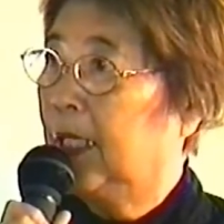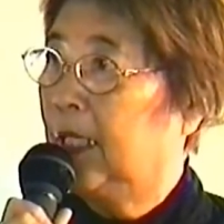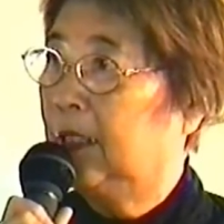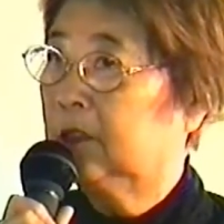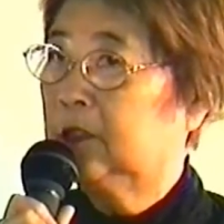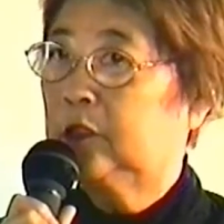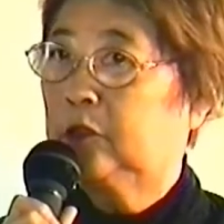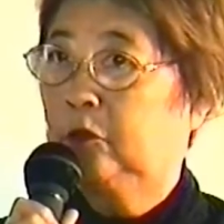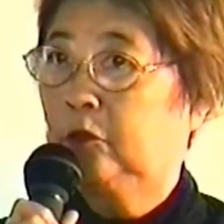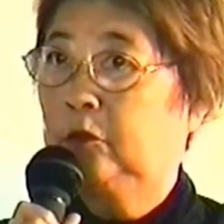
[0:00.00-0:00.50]

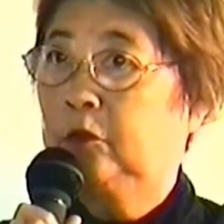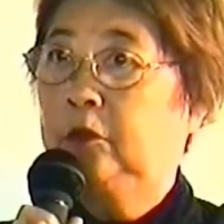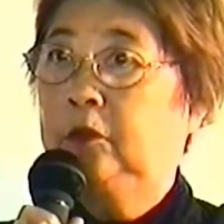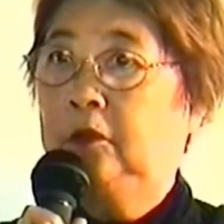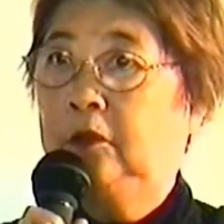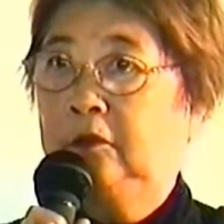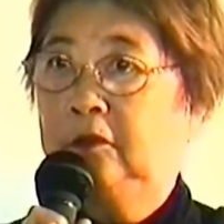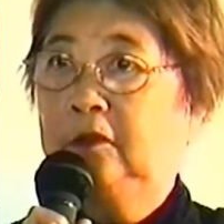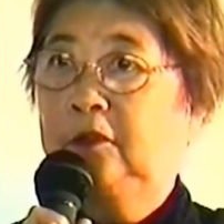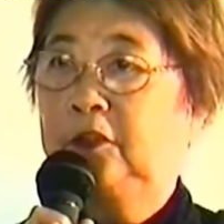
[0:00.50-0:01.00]
household
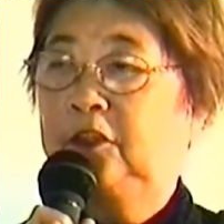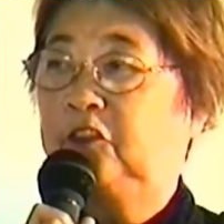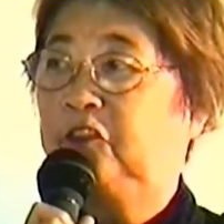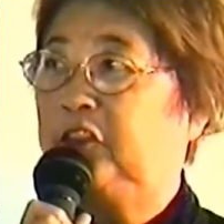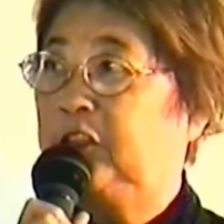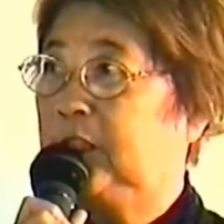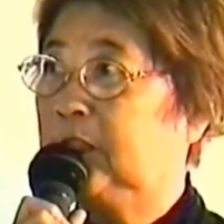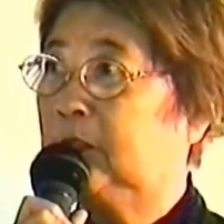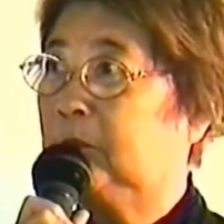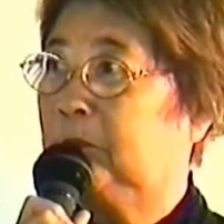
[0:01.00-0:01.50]
to
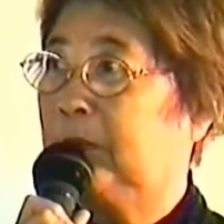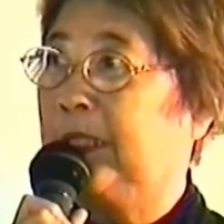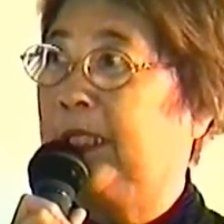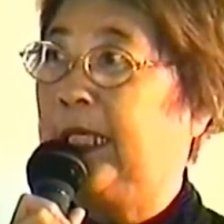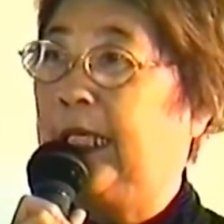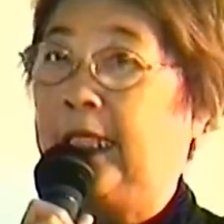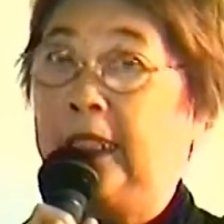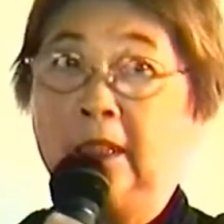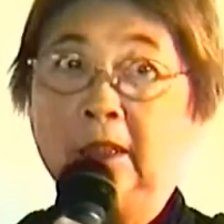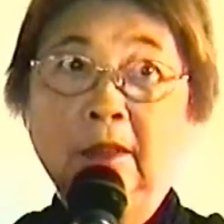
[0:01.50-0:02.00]
visit my
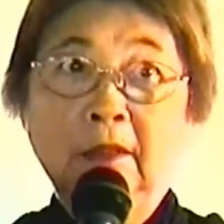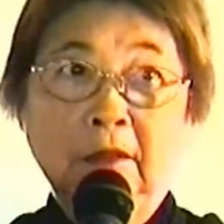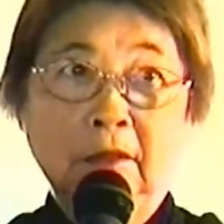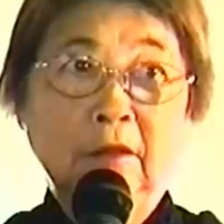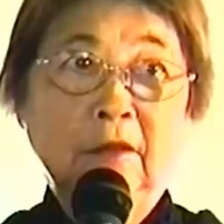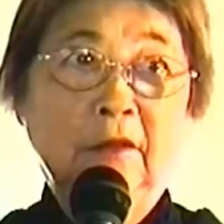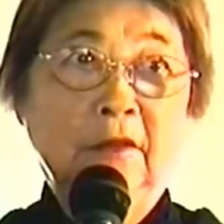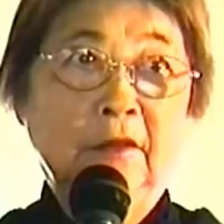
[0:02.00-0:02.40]
aunt.